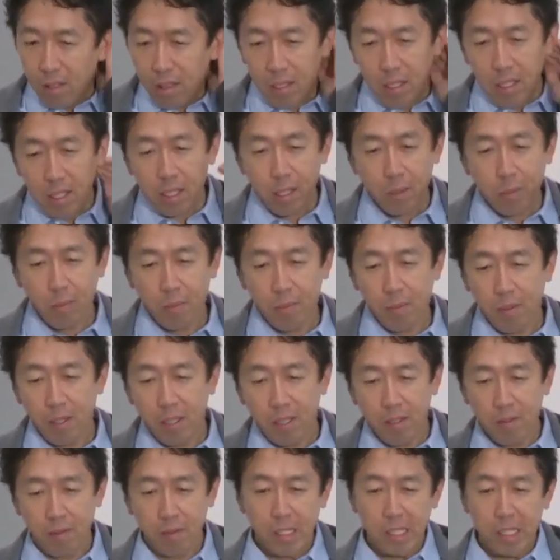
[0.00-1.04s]
each
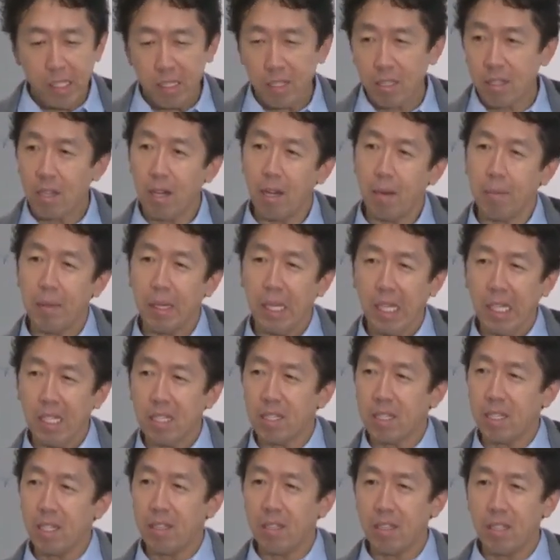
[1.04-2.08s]
one of these topics
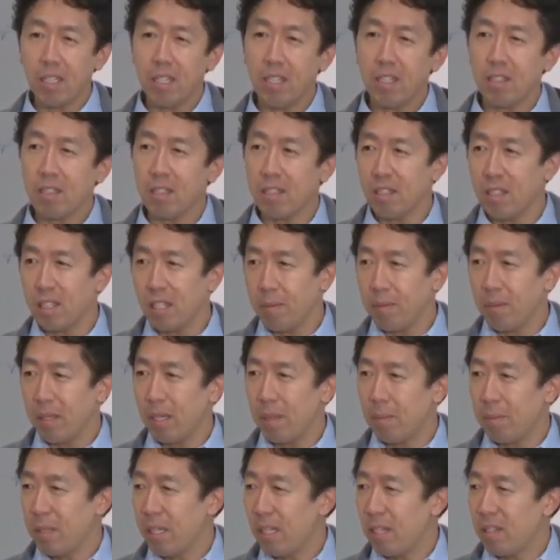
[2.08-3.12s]
can easily be
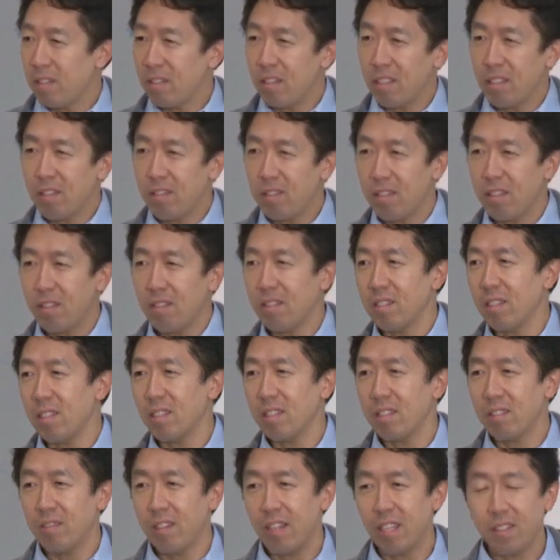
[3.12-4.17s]
a PhD
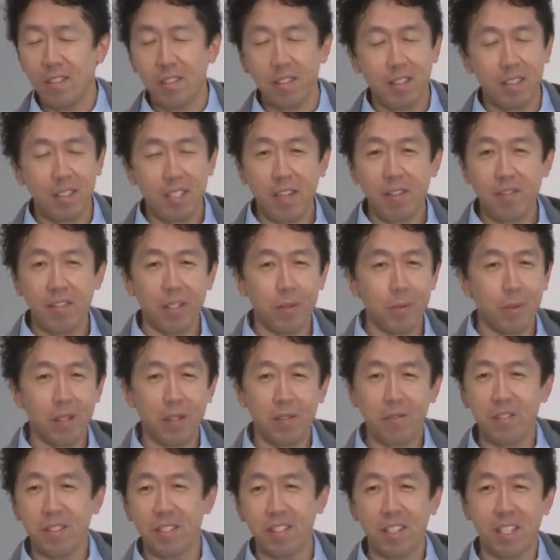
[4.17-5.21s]
thesis, right? You could definitely work
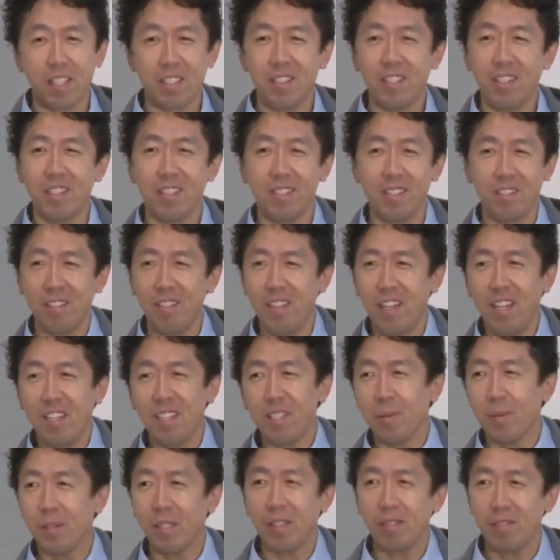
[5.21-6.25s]
for 6 years on
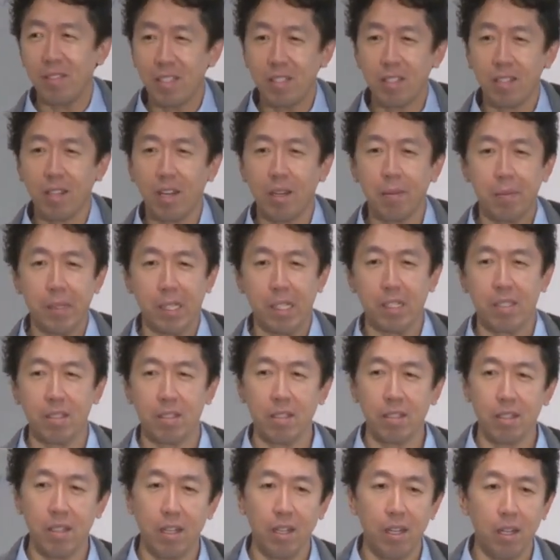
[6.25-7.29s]
any one of these
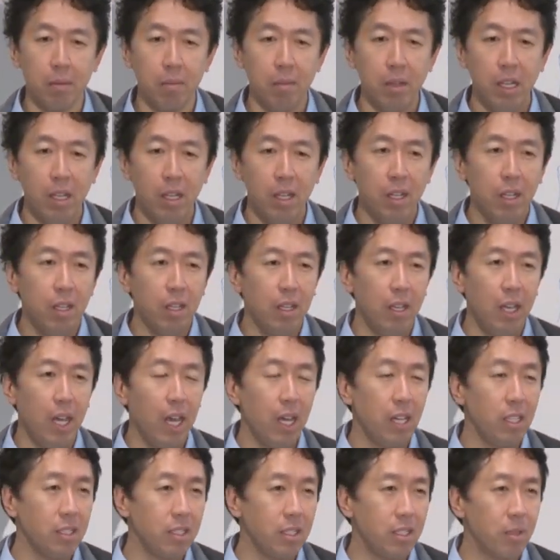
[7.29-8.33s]
topics.
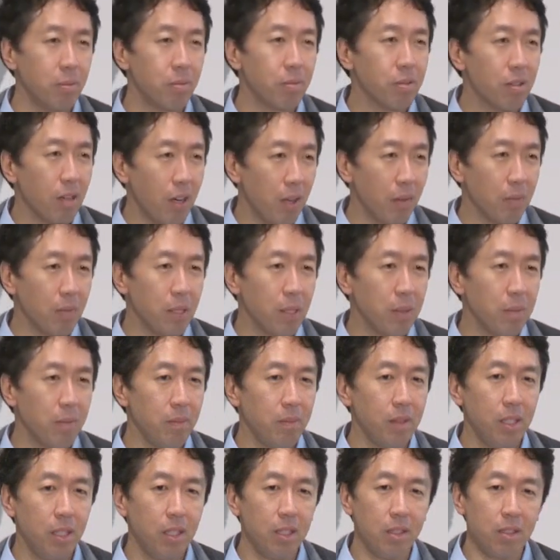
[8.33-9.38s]
And the
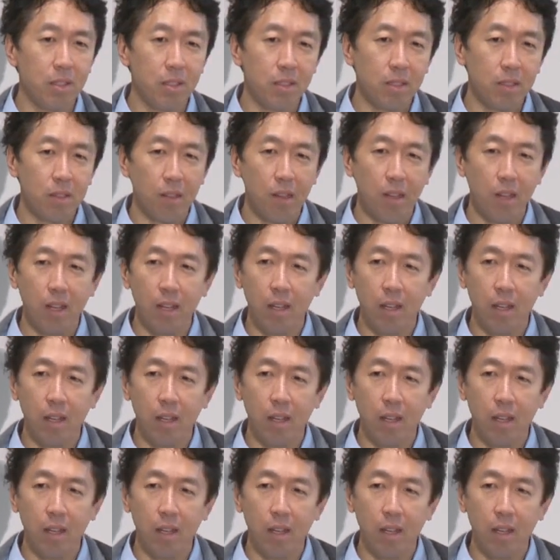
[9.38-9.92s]
problem is,